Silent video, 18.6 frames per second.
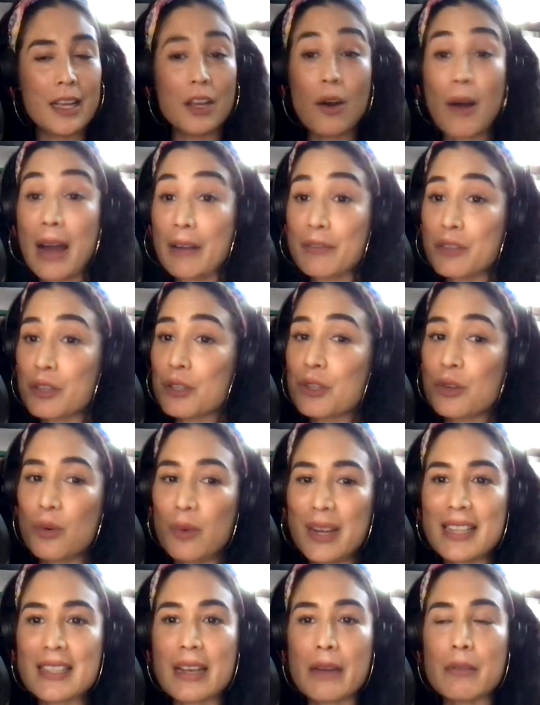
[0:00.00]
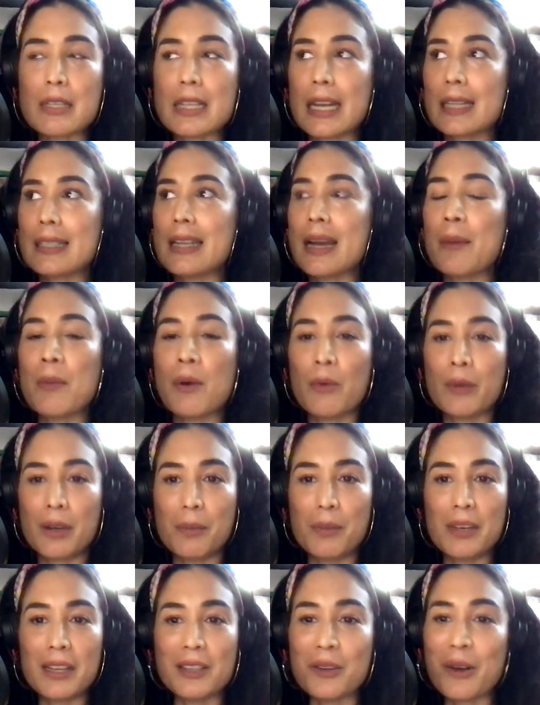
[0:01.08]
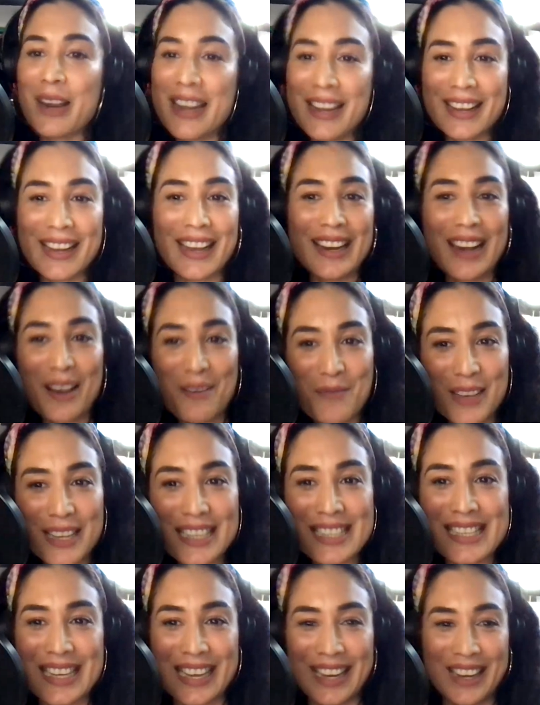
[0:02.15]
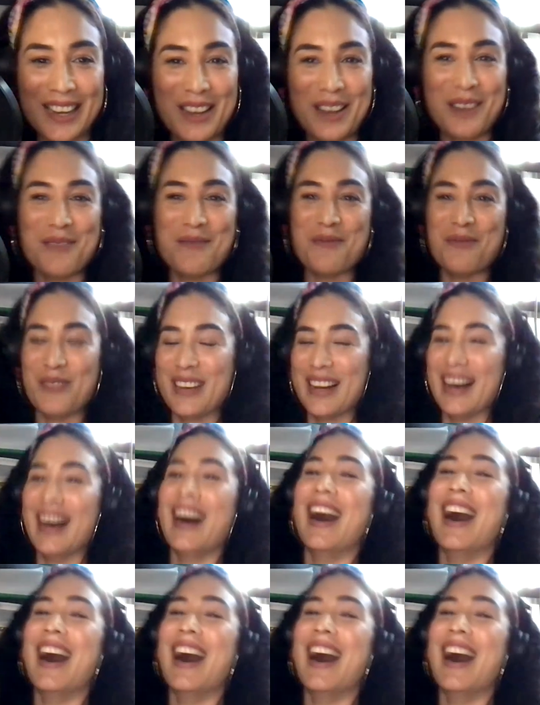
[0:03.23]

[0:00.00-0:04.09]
Yo, after 2 weeks, I was like, damn, I want to be annoyed again. I miss him.